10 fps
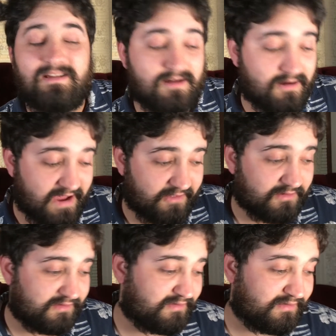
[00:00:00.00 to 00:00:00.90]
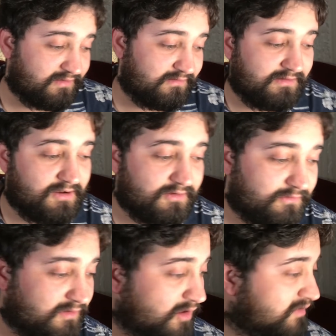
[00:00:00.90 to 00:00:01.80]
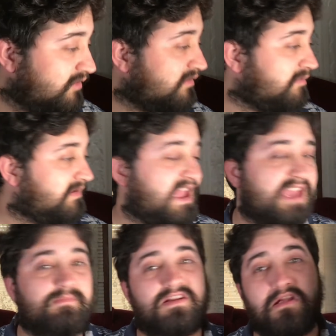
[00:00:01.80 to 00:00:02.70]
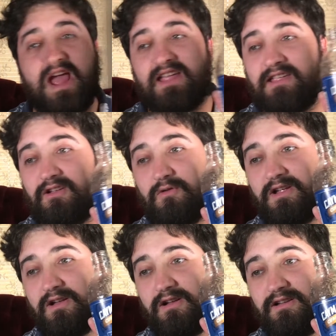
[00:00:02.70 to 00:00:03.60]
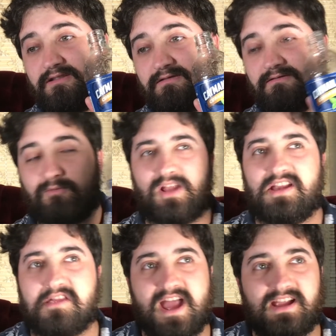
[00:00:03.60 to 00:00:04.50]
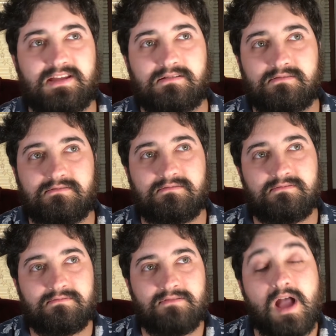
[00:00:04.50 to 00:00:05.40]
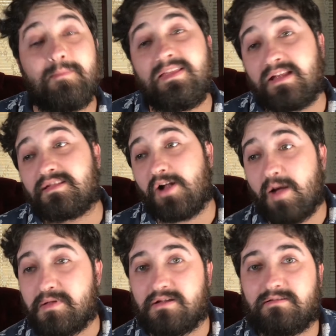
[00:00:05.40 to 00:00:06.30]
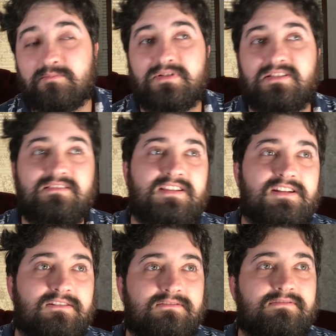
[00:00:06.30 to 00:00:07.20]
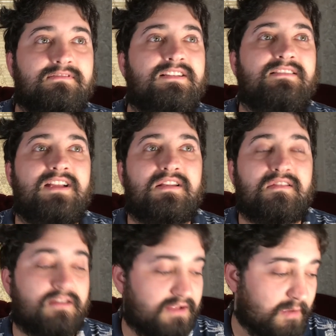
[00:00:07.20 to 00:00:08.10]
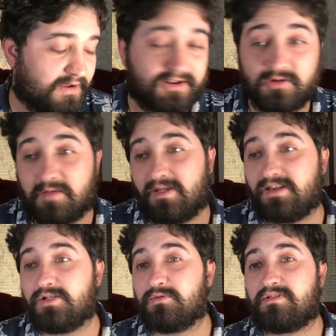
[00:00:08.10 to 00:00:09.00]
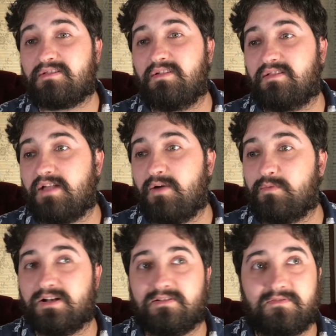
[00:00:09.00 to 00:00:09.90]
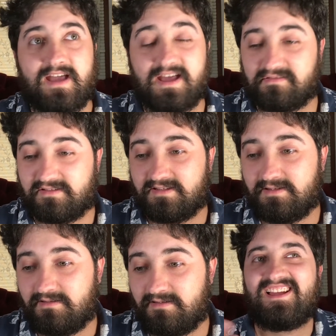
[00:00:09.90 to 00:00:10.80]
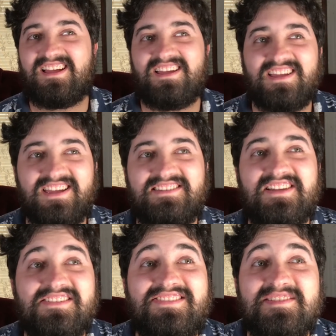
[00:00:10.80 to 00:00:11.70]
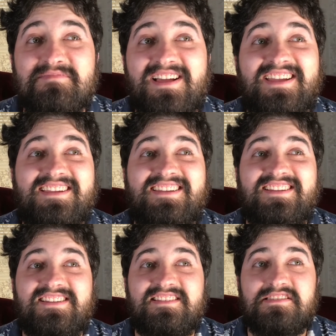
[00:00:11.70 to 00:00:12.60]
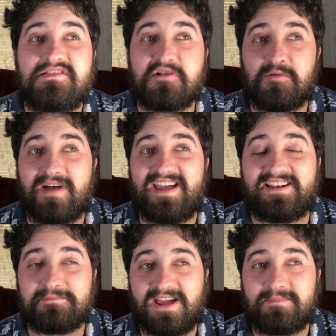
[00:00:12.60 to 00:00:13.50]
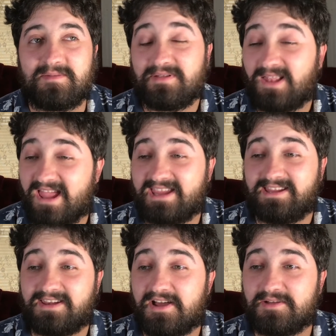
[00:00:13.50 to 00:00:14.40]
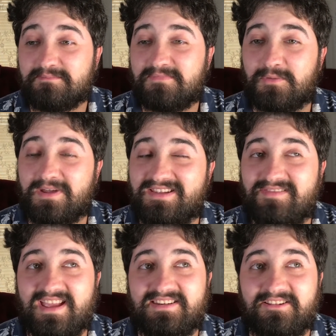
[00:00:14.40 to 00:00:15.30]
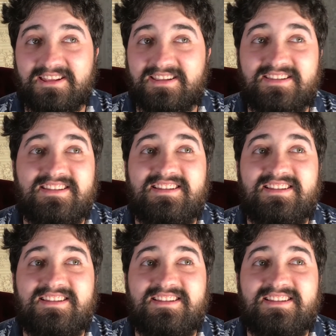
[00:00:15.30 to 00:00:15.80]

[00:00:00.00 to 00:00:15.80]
Oh yeah, there's you know there's also some Cayman jacking going on. Well, not jacking. I mean that's an option, but you know that's not. I'm gonna go get my notes. This got weird fast. It does seem like Joe Biden might be playing dumb the way he's handling